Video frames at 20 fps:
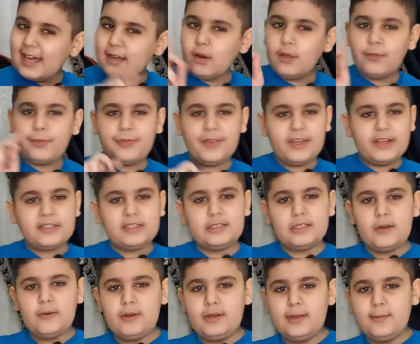I don't think
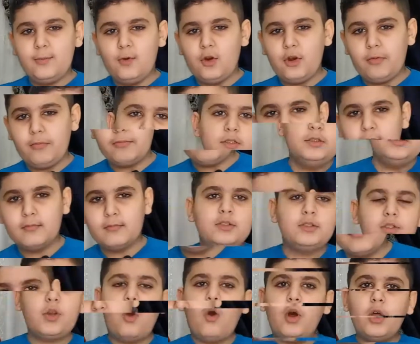so anymore.
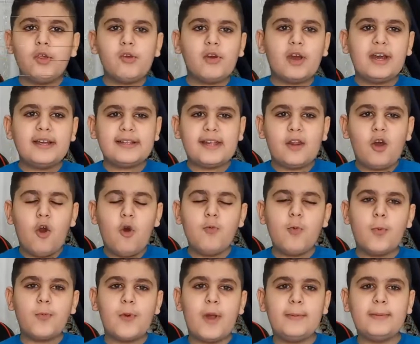So all you guys at home
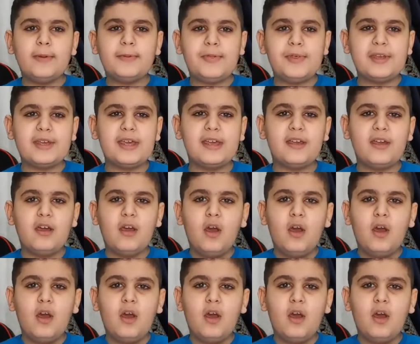are probably thinking,